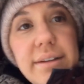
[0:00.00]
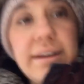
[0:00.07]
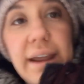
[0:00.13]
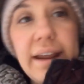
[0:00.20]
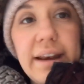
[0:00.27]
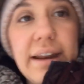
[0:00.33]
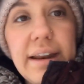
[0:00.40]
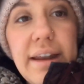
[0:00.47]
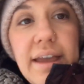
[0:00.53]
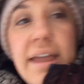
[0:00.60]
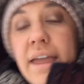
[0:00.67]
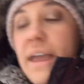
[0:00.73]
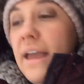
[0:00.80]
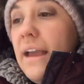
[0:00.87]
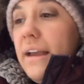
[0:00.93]
is having a
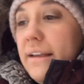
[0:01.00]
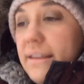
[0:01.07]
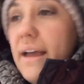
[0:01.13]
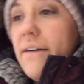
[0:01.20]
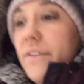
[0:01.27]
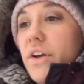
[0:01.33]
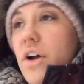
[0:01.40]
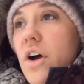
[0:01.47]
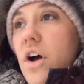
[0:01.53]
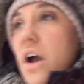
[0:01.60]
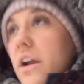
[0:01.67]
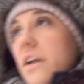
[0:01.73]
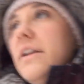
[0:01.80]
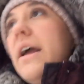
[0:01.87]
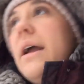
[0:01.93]
hard time
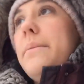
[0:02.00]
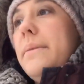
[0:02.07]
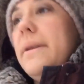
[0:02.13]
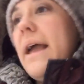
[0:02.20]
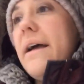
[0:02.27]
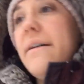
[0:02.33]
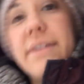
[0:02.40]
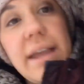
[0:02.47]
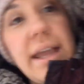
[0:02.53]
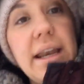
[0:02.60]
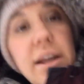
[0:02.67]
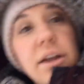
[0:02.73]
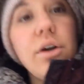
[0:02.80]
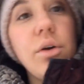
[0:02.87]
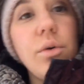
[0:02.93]
navigating her world
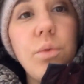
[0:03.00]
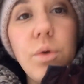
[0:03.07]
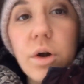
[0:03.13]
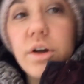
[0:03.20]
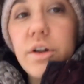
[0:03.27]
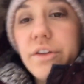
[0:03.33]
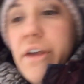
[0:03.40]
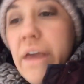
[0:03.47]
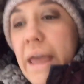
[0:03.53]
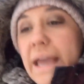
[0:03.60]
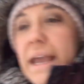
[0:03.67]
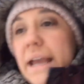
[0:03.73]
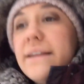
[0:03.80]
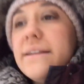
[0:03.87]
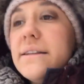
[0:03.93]
is in so much
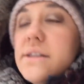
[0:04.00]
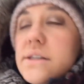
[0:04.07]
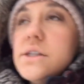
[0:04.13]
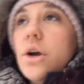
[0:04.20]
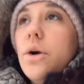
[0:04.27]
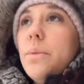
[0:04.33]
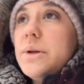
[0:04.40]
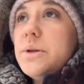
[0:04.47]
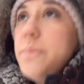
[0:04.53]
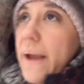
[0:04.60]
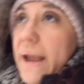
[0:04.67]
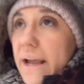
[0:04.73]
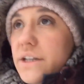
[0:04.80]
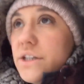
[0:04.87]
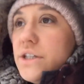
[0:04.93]
pain she's having a hard
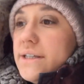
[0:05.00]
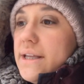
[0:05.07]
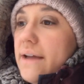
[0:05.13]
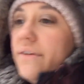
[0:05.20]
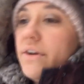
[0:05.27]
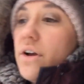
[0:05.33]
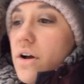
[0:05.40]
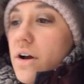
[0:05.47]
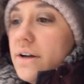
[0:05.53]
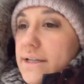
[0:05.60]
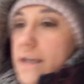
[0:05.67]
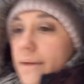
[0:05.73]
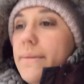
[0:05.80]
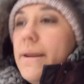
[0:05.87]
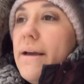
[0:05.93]
time navigating her
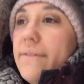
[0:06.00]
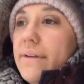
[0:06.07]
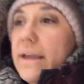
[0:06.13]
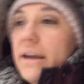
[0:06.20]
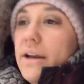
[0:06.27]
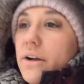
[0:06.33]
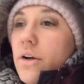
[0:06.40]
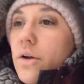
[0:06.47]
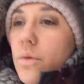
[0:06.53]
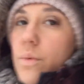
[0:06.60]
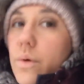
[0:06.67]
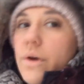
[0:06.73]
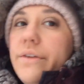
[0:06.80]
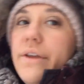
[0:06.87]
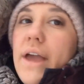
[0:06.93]
world
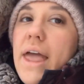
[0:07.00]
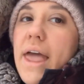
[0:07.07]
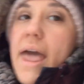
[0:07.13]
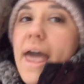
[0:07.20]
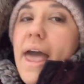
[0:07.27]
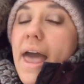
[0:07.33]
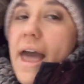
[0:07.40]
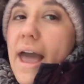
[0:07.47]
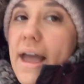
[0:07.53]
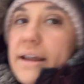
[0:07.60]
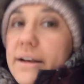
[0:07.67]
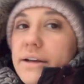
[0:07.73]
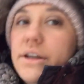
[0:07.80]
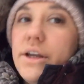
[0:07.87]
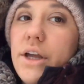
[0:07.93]
and
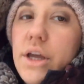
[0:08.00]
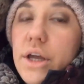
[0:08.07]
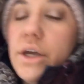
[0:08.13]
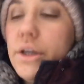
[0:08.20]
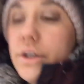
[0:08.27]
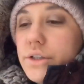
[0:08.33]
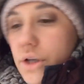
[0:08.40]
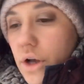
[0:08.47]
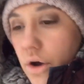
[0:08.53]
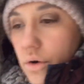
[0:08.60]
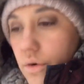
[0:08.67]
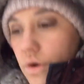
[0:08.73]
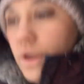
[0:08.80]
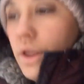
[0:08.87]
so she got